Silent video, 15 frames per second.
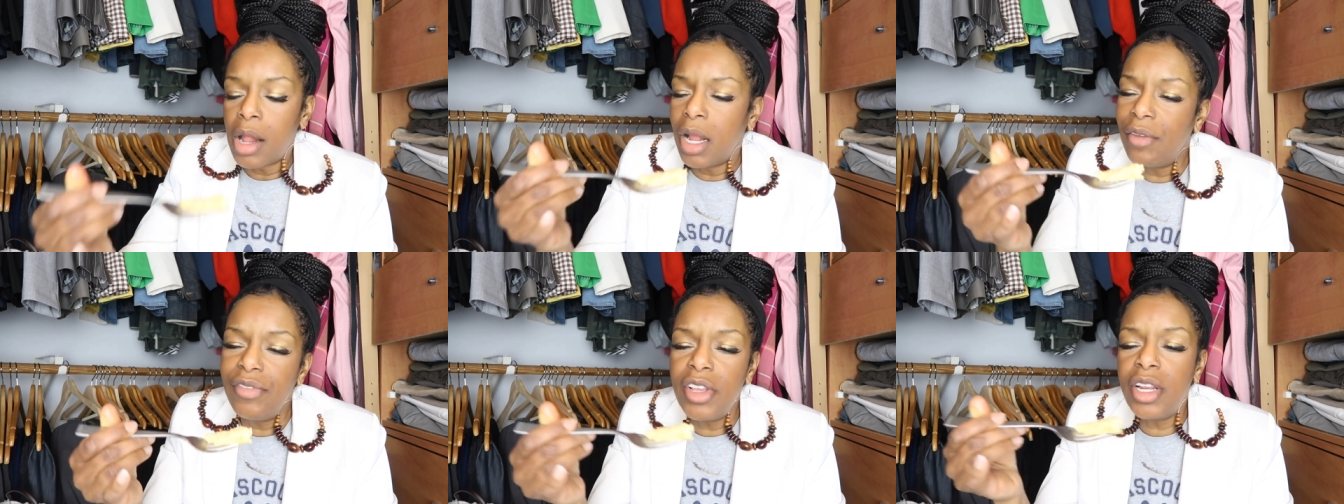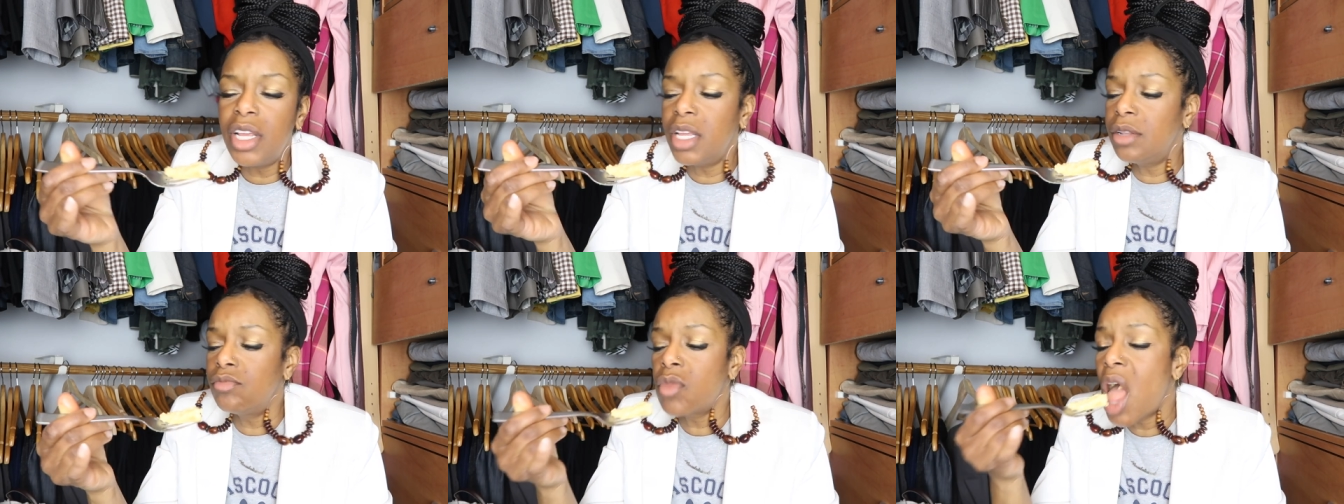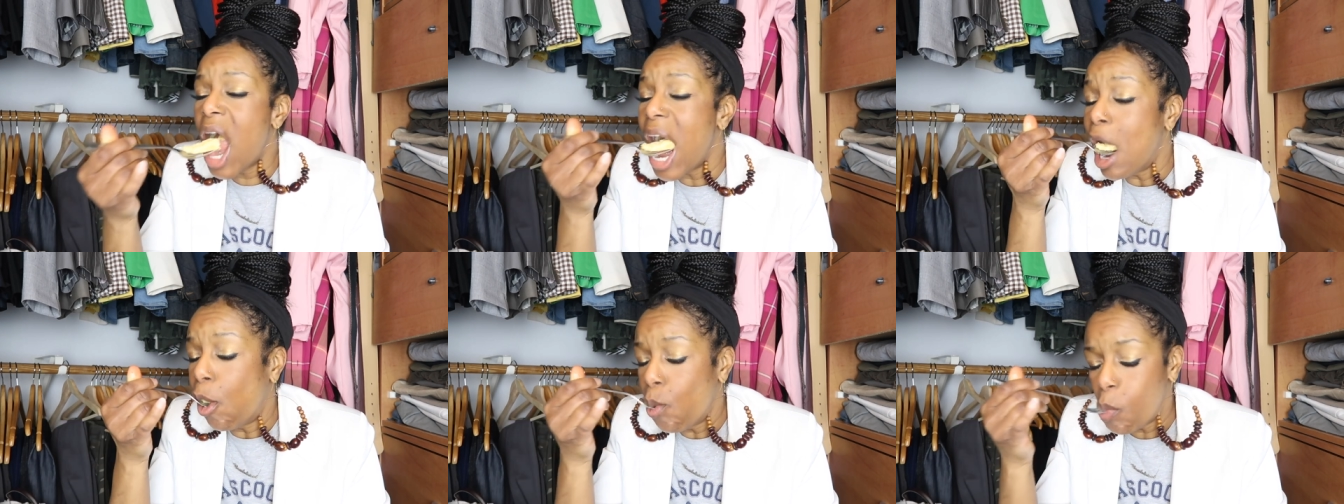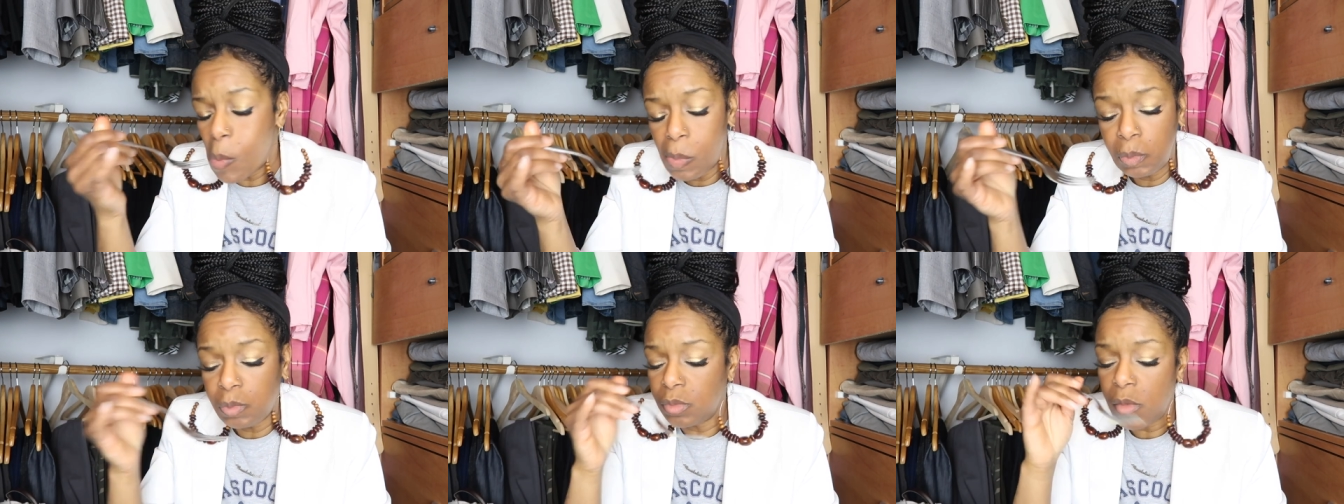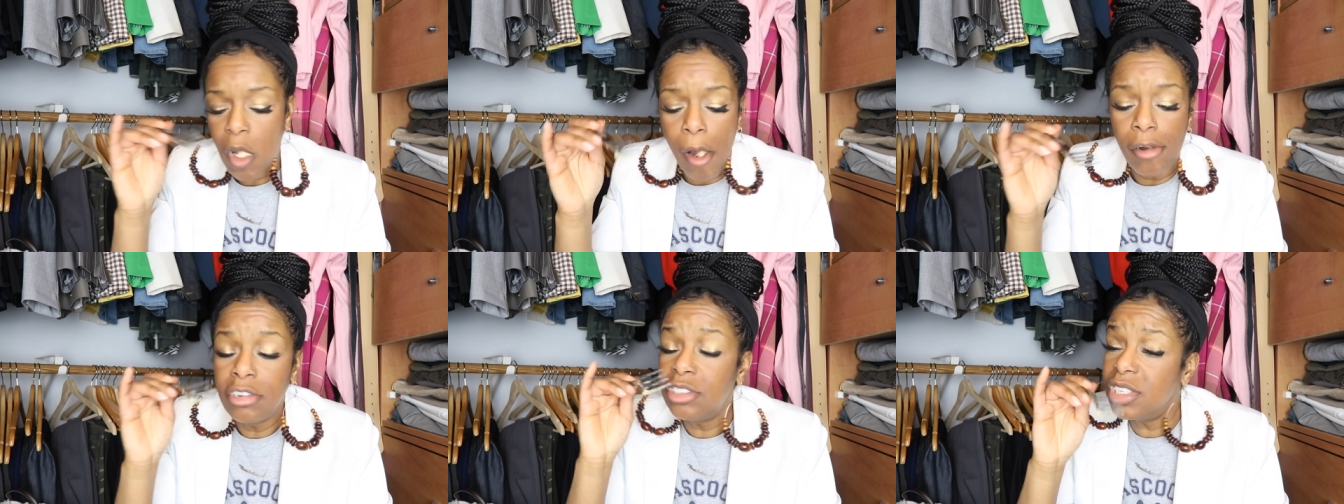If you didn't
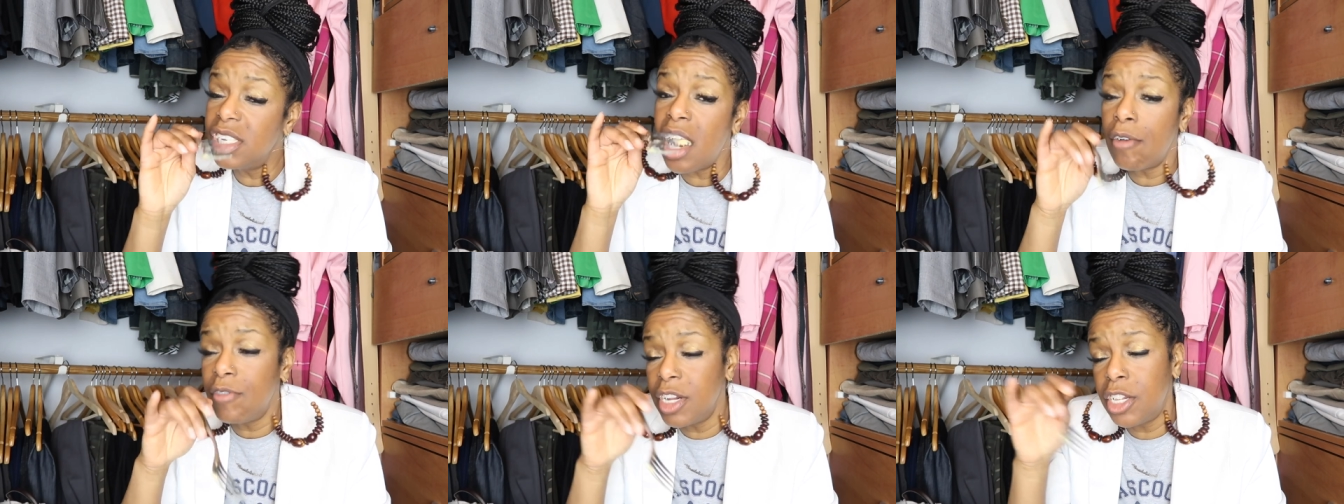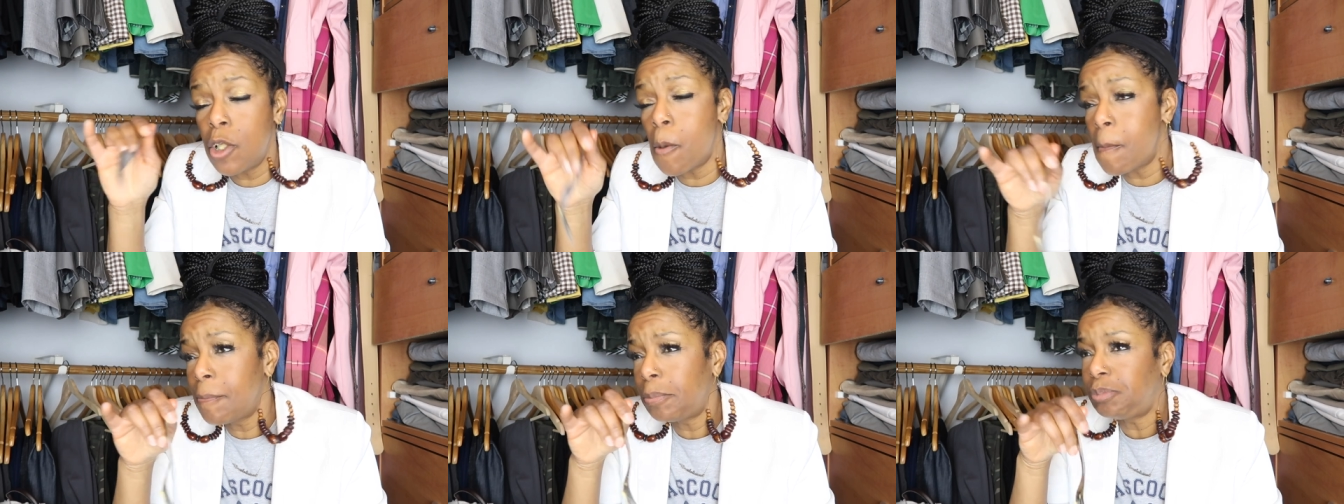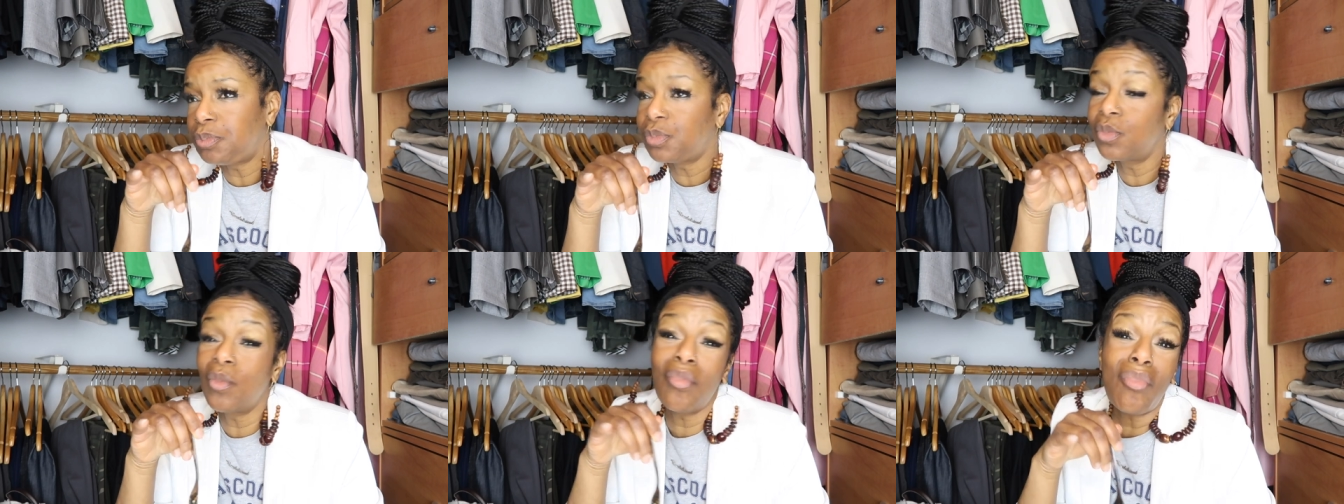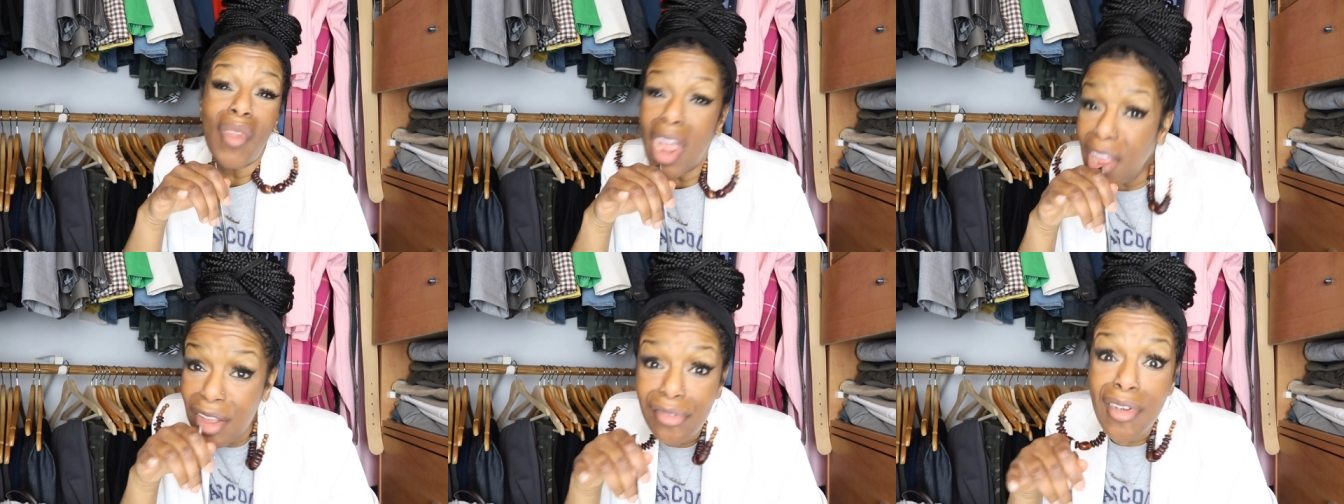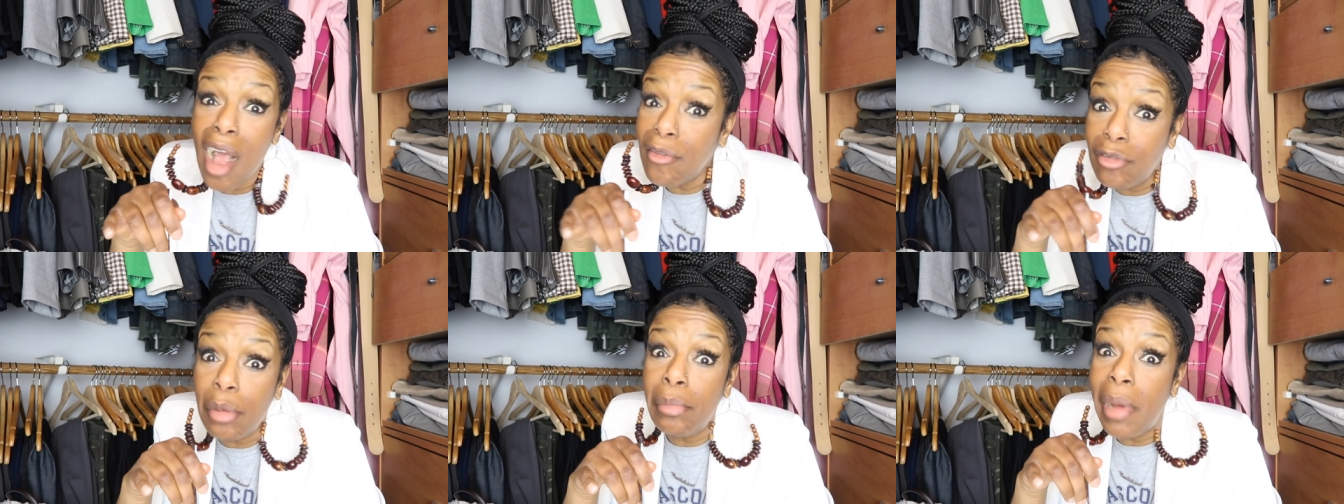see that video, if
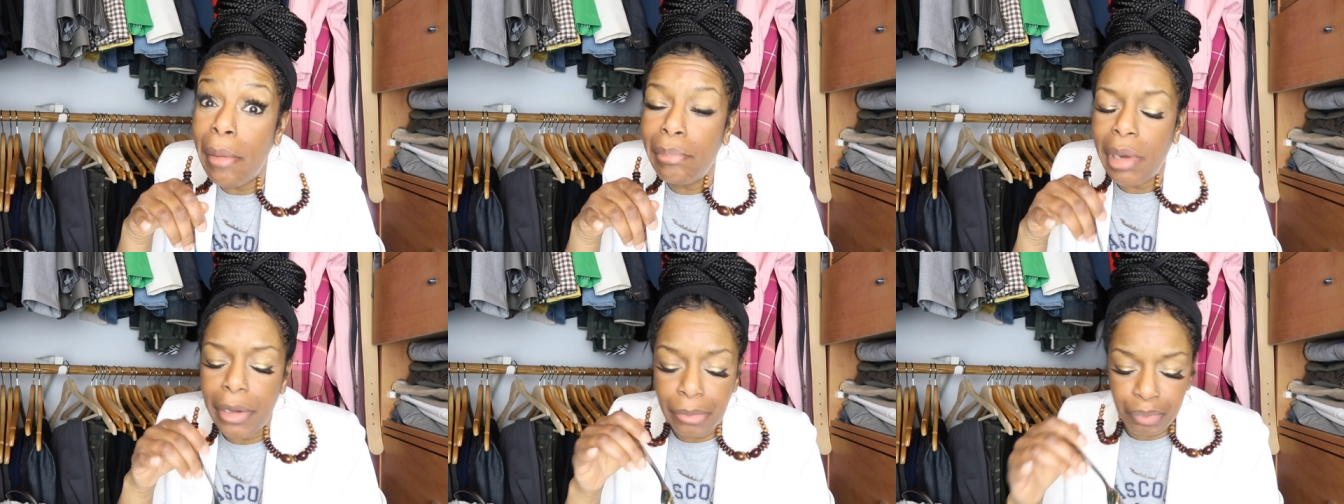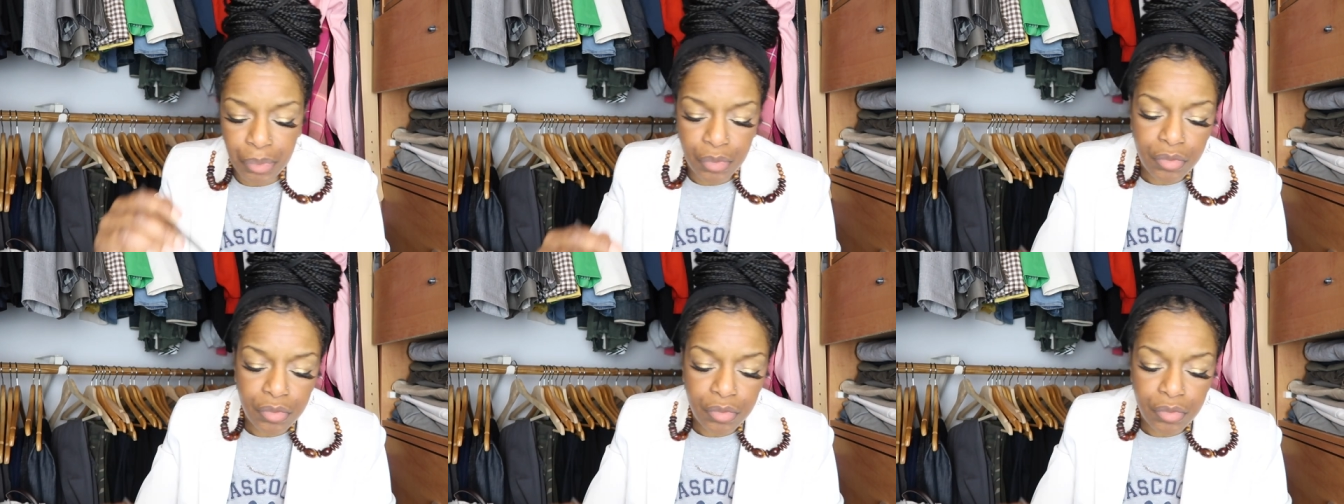I remember,